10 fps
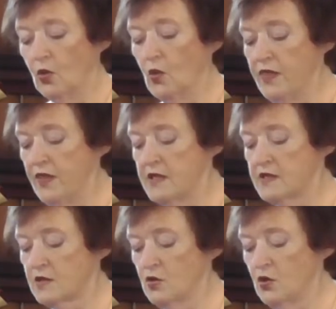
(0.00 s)
When they
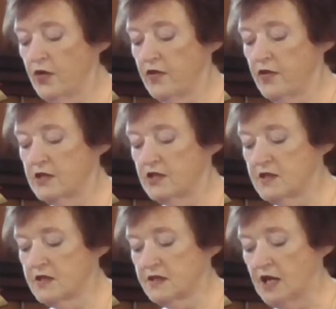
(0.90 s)
saw that the
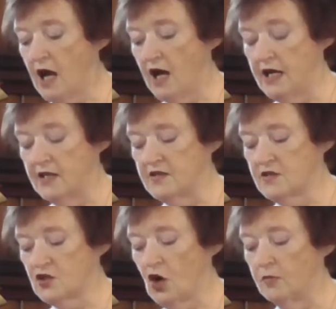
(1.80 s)
star had
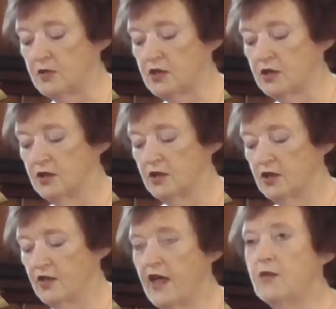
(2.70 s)
stopped,
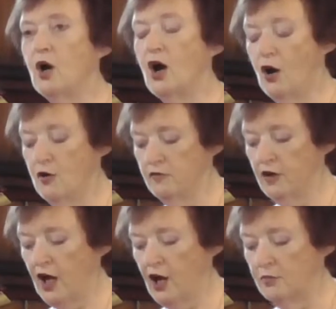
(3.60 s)
they were
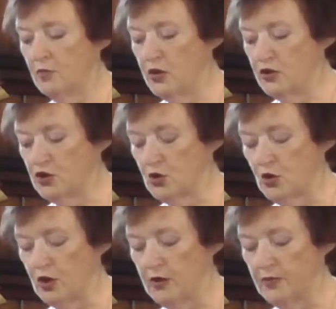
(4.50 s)
overcome with
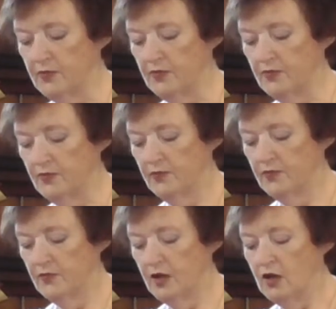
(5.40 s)
joy.
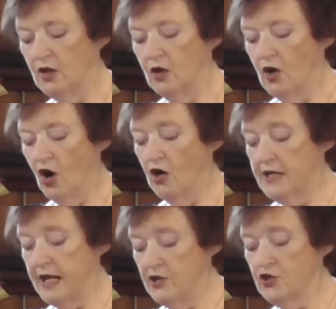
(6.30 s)

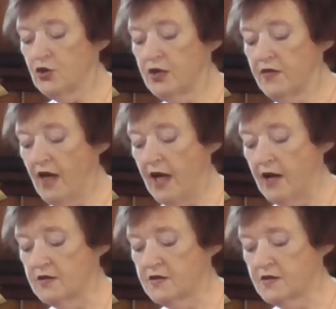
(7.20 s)
On entering the
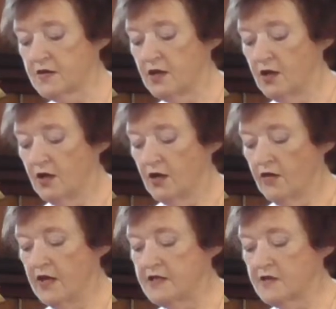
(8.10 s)
house,
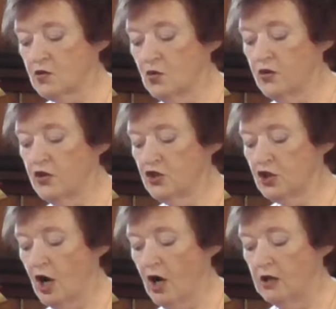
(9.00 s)
they saw the
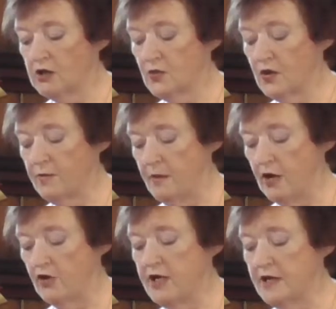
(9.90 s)
child with
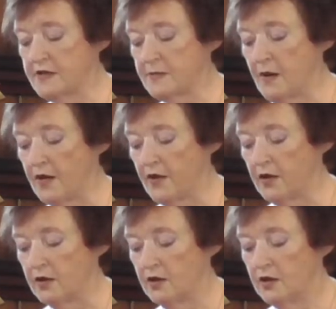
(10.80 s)
Mary his
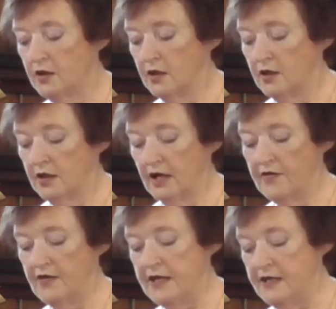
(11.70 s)
mother,
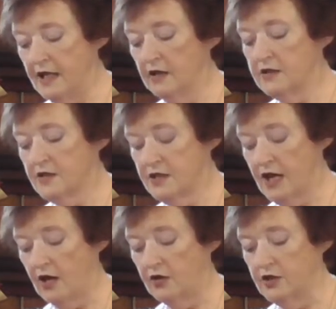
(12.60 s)
and they knelt
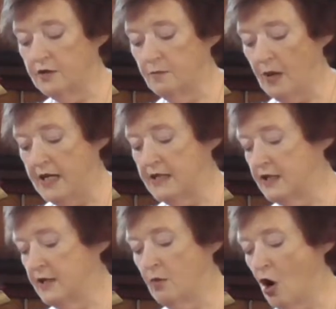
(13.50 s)
down and paid
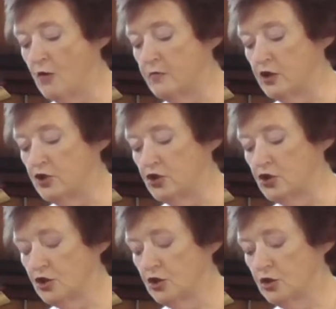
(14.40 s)
him
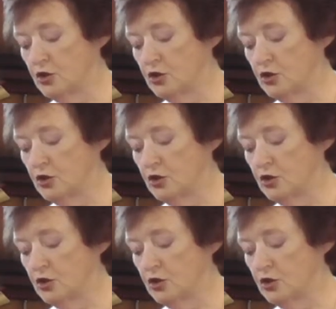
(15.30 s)
homage.